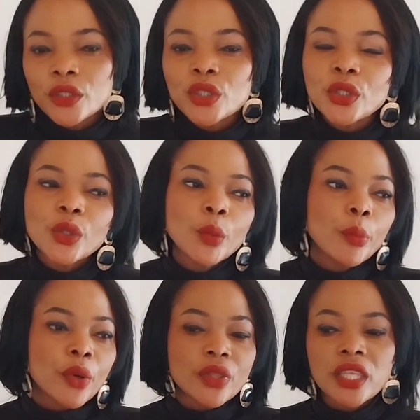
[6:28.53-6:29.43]
Do you
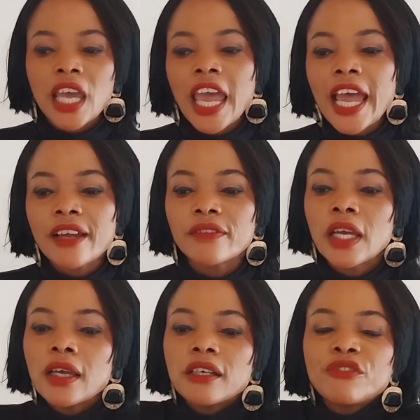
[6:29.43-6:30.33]
both have
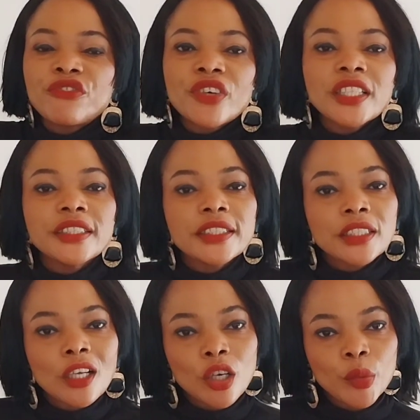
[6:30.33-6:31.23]
a friend
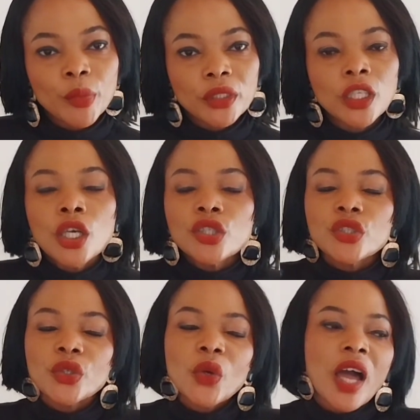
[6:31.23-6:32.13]
in common?
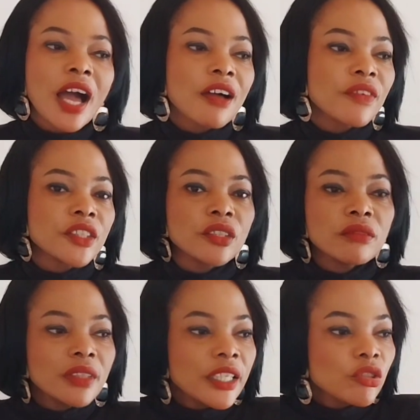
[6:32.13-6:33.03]
Do you have an
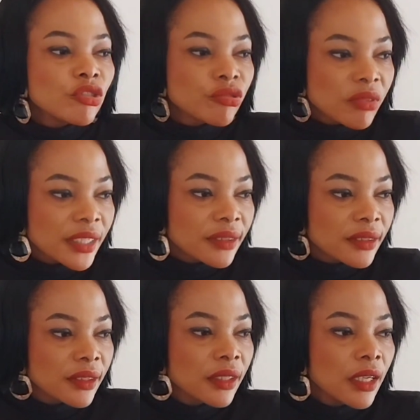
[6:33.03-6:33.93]
interest?